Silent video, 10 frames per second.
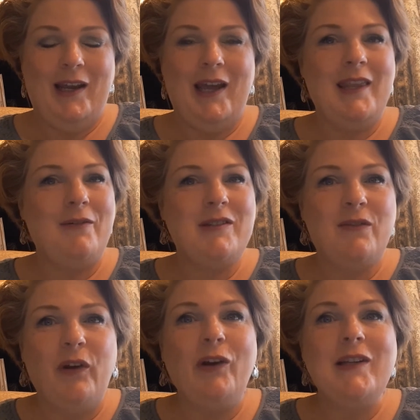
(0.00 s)
And that was the
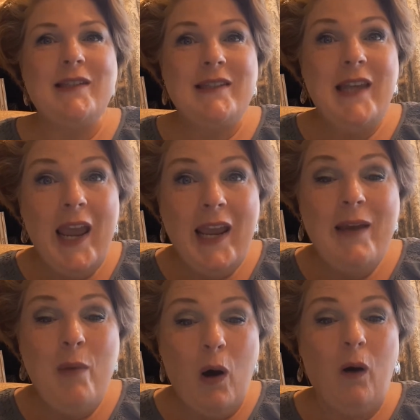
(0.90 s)
very
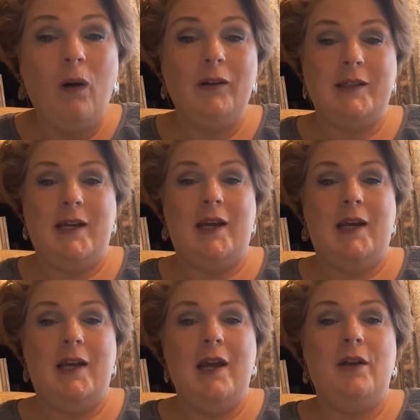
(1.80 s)
same holiday